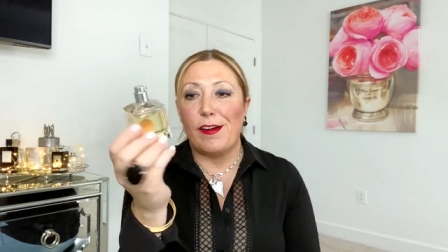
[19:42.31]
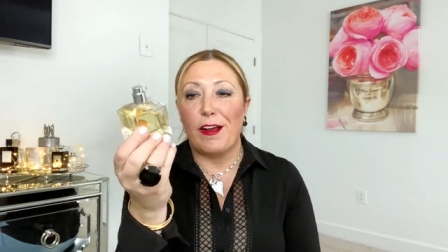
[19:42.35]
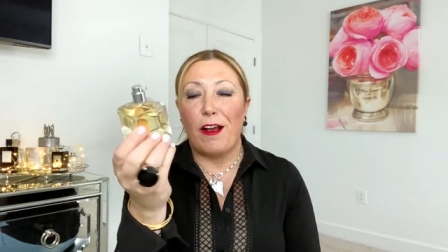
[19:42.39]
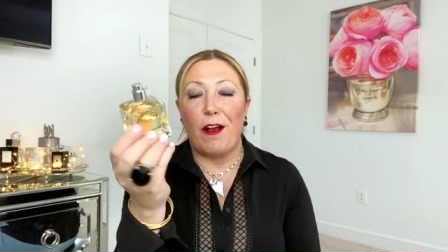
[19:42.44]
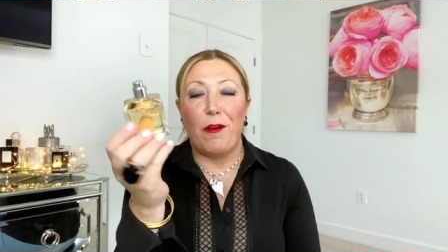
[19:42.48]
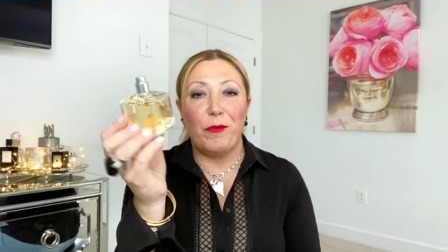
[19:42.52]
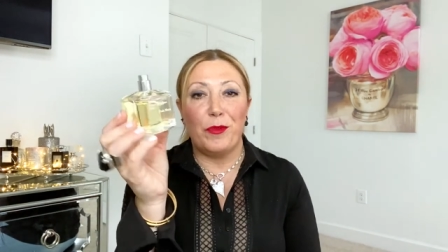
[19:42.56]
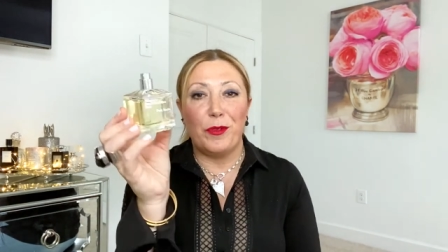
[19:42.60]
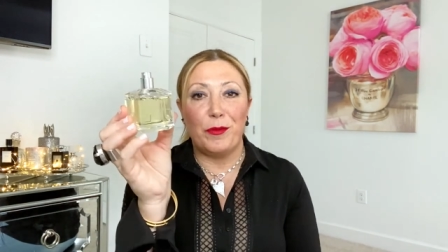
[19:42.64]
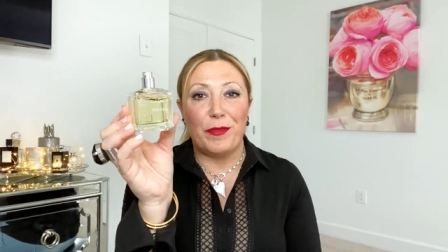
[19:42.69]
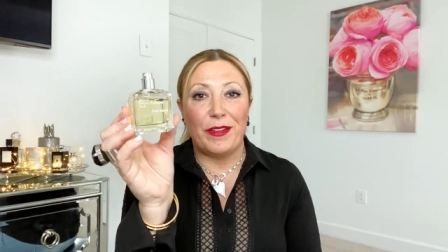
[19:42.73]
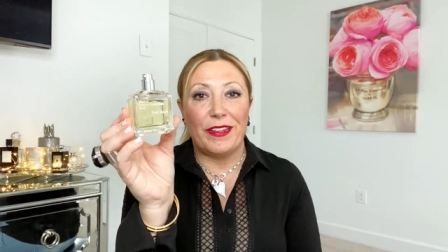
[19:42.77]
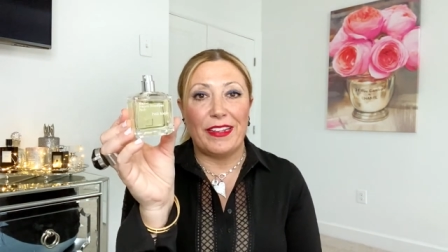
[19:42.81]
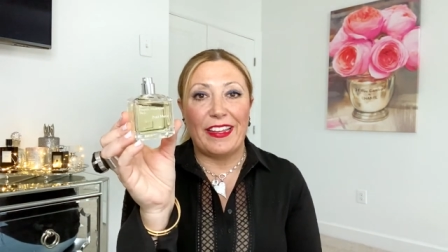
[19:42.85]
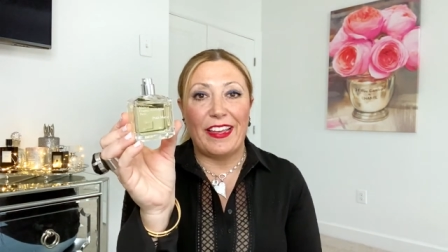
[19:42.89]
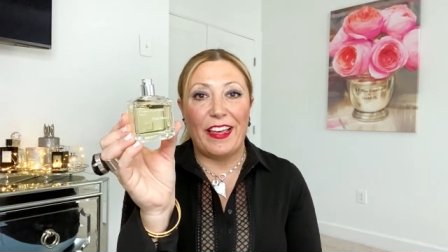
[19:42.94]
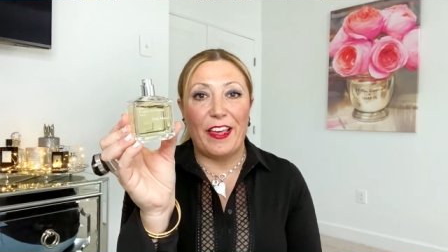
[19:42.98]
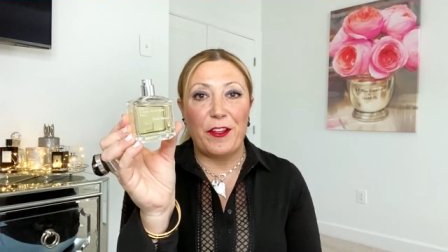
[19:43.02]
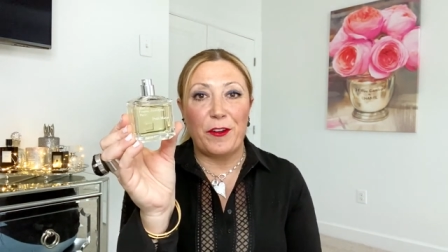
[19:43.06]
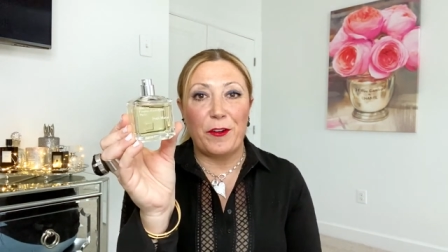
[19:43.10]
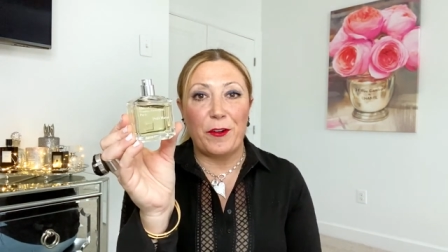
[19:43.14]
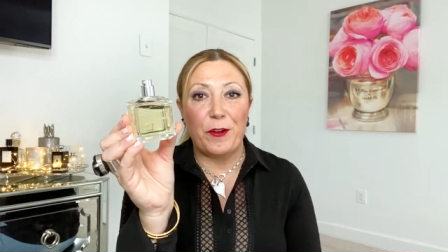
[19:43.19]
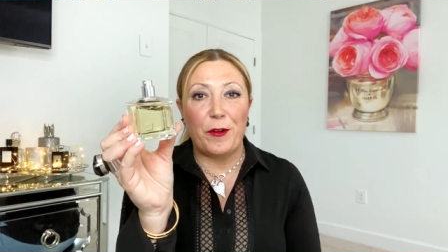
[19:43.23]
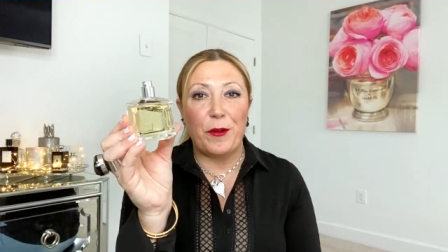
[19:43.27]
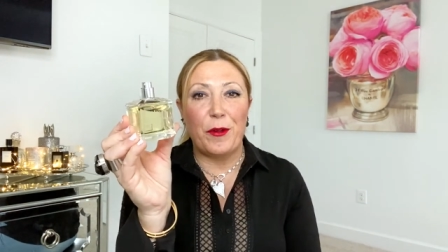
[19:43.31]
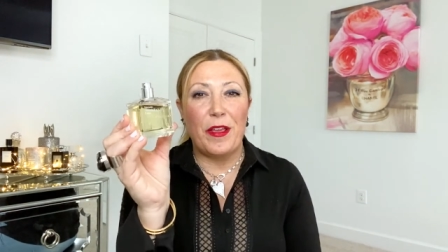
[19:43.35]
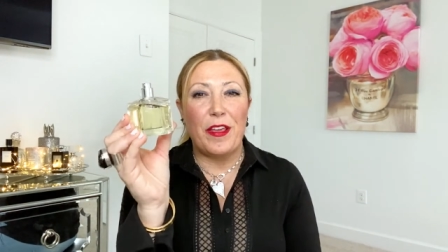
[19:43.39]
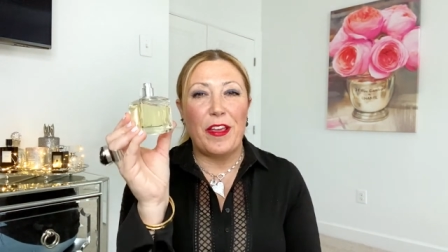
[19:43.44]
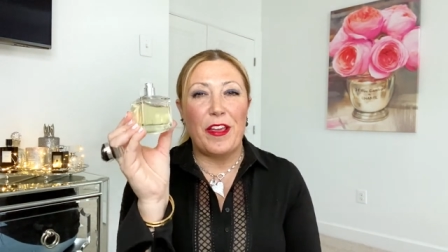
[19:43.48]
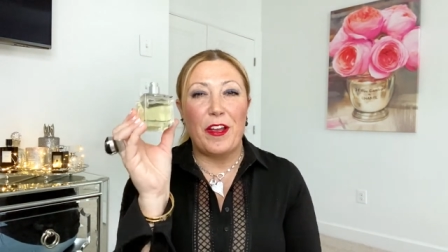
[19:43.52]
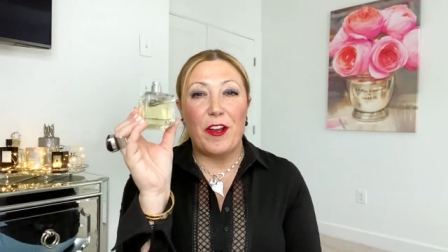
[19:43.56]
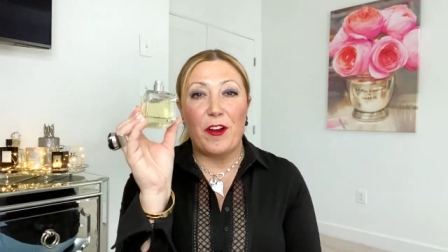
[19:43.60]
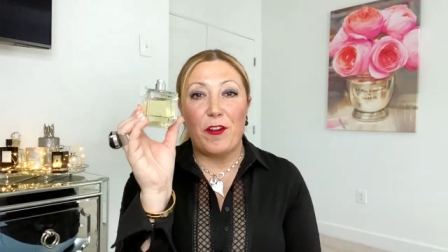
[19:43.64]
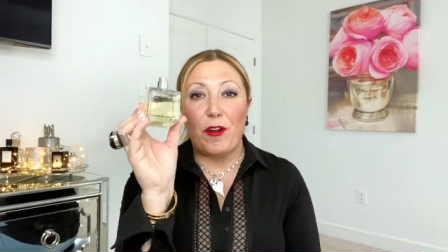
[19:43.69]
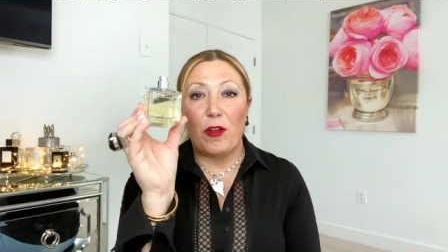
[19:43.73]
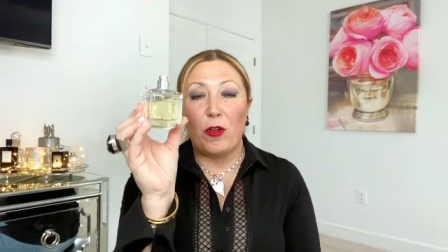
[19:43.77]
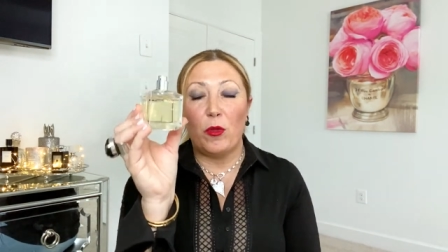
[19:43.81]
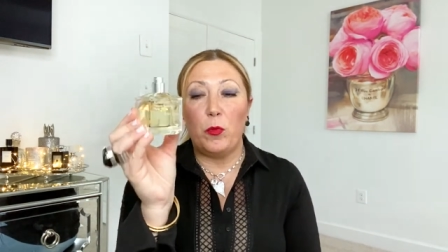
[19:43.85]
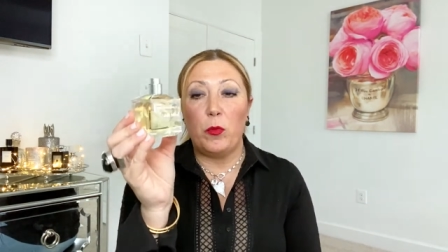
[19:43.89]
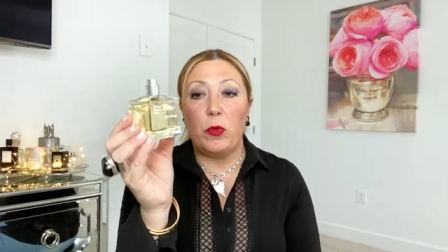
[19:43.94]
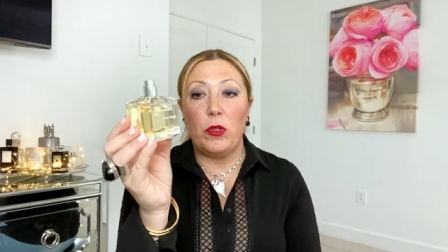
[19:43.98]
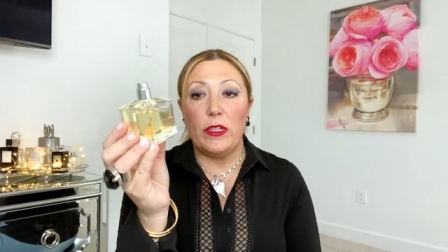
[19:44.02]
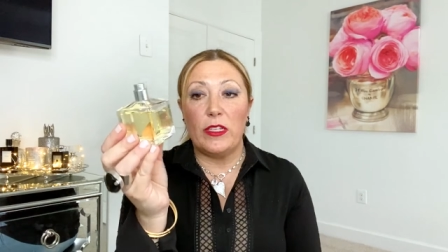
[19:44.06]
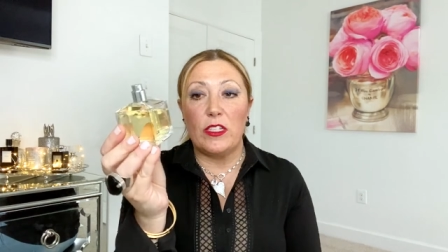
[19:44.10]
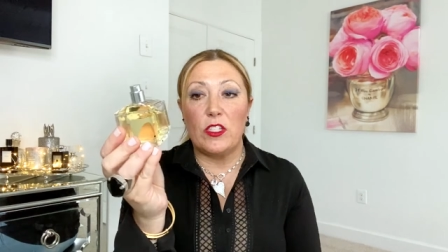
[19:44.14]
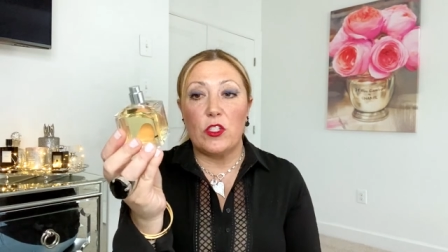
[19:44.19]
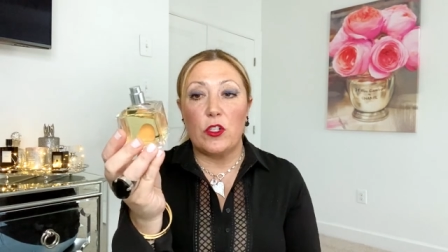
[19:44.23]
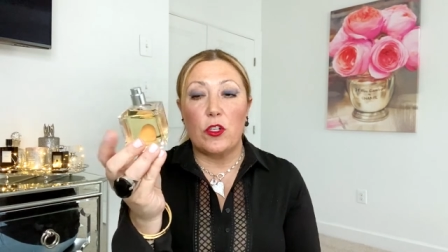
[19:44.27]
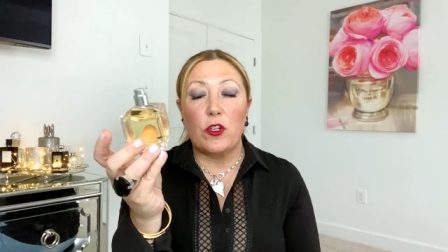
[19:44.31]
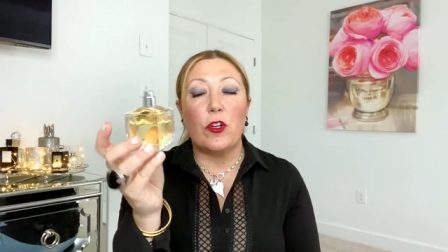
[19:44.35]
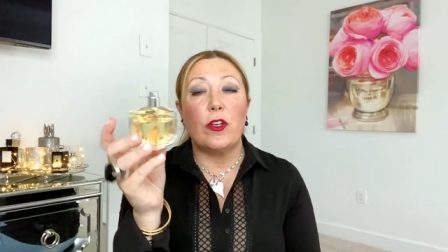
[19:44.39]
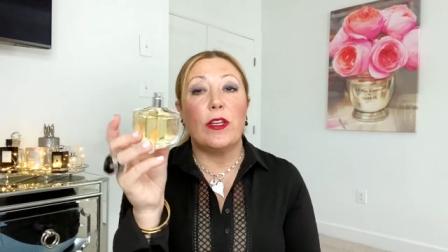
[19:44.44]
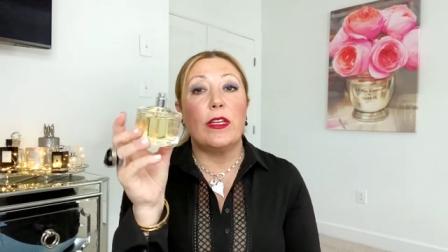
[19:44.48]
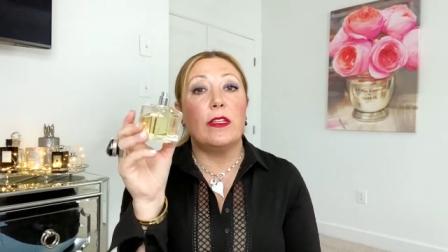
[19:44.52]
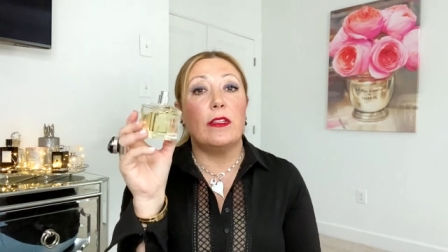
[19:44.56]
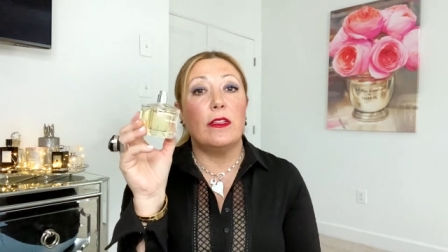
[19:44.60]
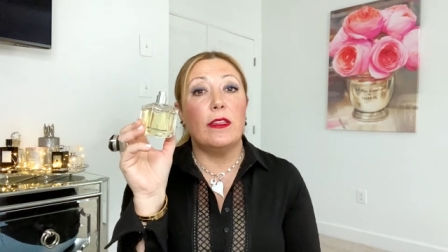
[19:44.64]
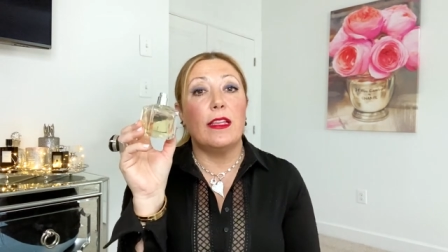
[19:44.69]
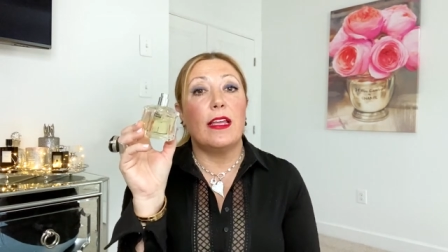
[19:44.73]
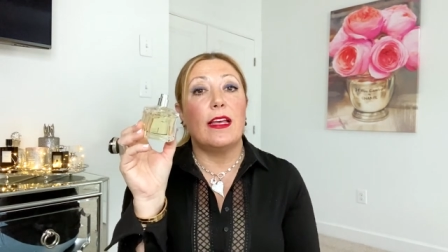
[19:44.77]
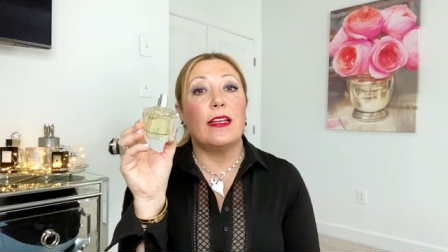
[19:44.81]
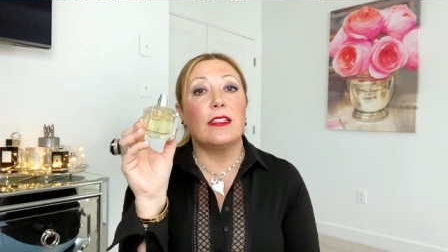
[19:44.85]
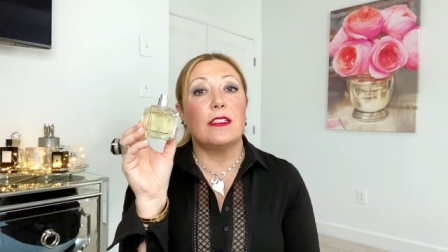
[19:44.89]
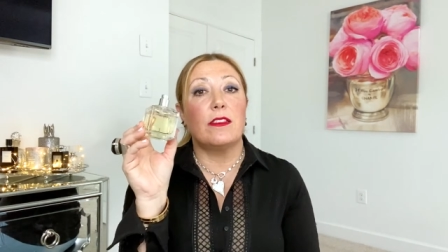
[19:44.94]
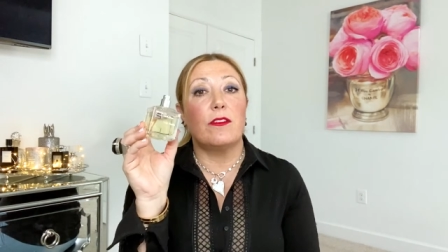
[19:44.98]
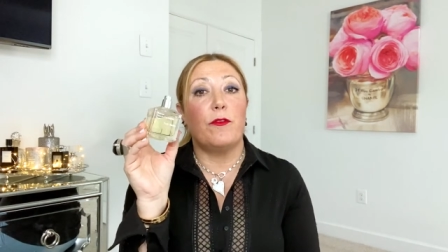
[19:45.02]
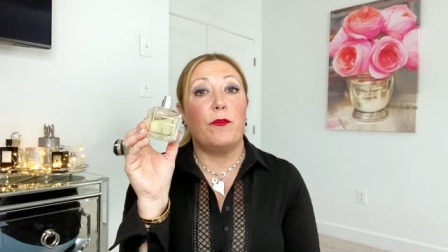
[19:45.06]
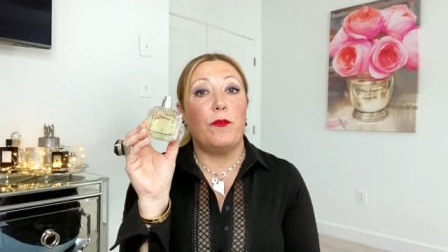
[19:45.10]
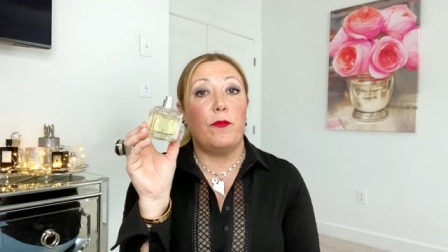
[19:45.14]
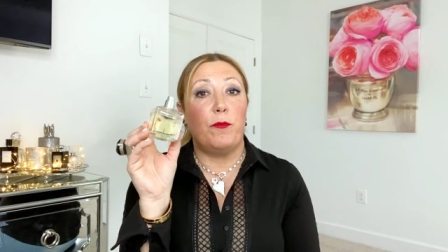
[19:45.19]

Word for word: compliment getter, crowd pleaser. It lasts